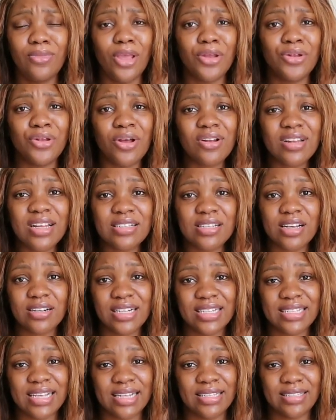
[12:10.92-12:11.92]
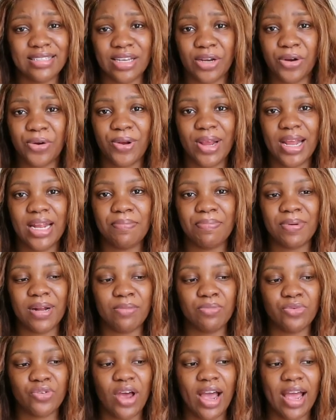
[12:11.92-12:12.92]
not necessarily say decorate, but
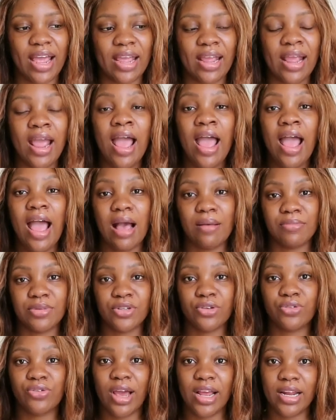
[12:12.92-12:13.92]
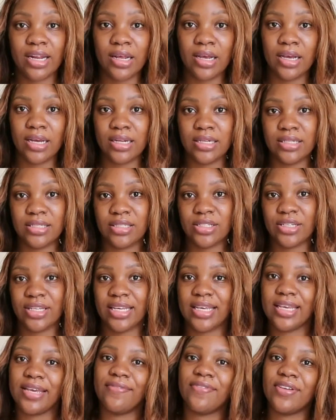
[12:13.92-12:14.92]
I'm still trying to
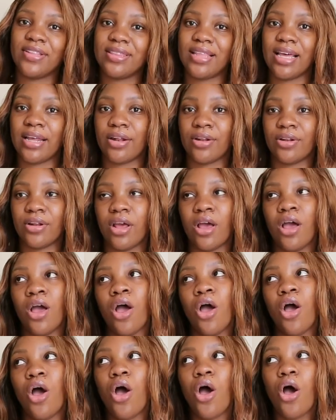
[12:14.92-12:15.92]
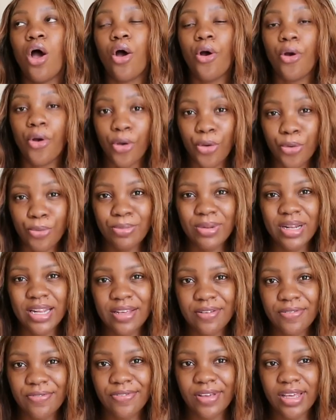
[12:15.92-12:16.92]
give it that
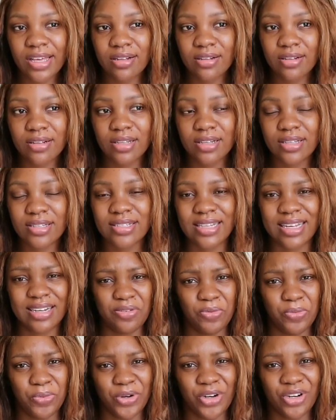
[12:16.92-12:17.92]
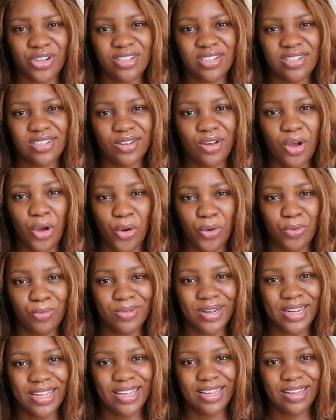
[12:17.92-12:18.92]
homely feel. Is that a word?
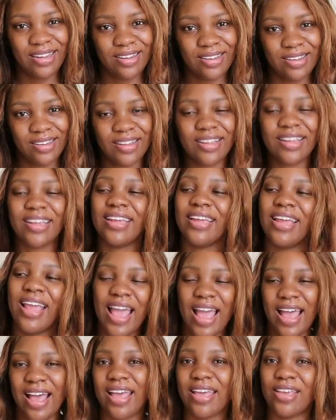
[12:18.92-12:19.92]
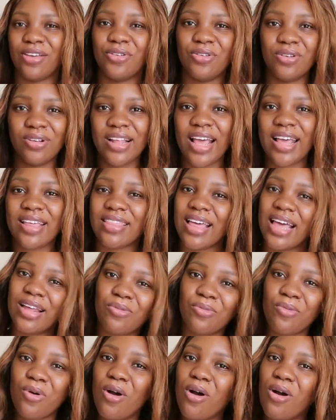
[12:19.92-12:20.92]
Homely? Yeah, you know, like
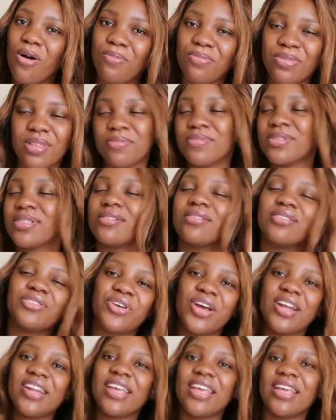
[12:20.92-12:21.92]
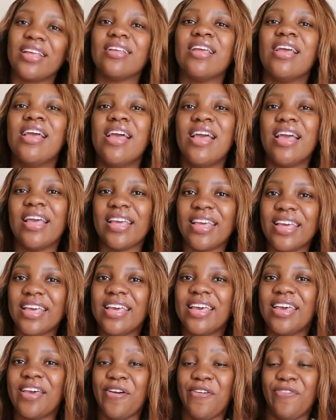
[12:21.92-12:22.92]
that warmth. I'm still trying
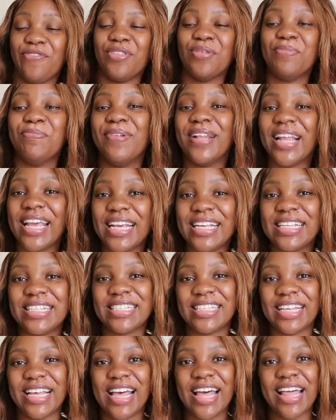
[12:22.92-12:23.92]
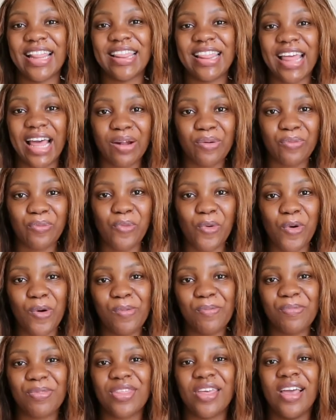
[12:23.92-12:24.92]
to give the place that
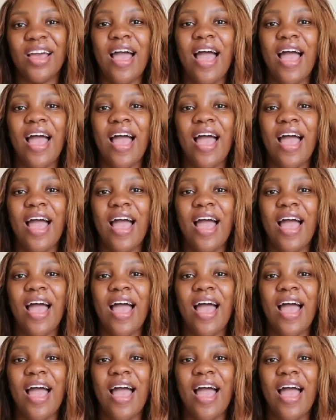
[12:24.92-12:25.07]
warmth,